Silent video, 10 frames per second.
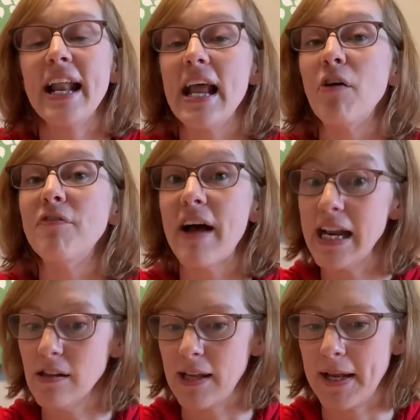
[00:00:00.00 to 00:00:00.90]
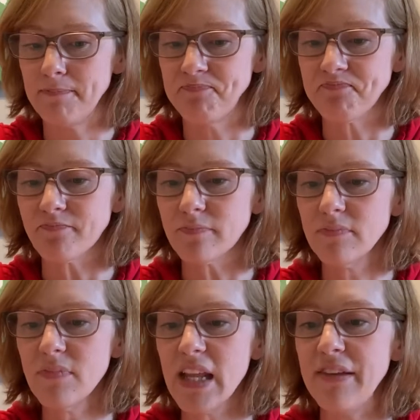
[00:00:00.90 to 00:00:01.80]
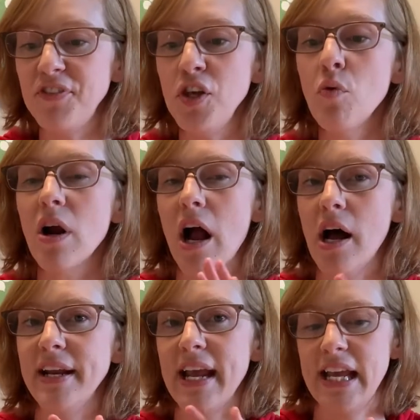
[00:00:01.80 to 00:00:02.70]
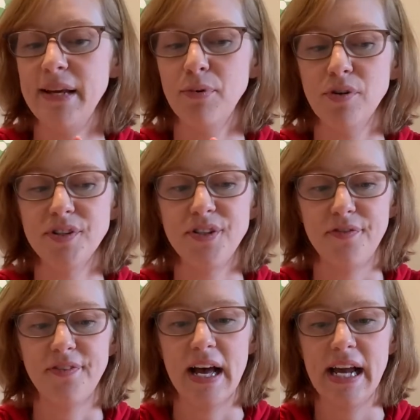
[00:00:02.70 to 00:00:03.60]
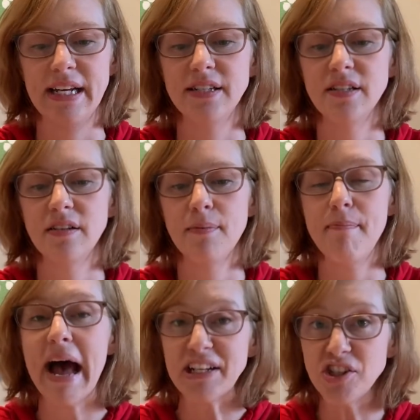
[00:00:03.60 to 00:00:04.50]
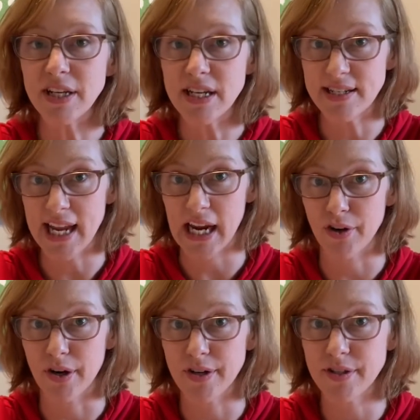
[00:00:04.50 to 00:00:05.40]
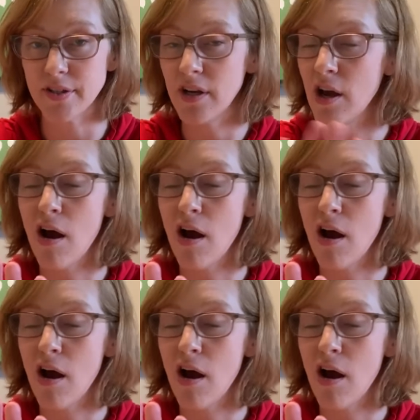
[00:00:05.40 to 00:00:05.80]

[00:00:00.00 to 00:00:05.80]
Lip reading: Now finally, if you are unable to find matching containers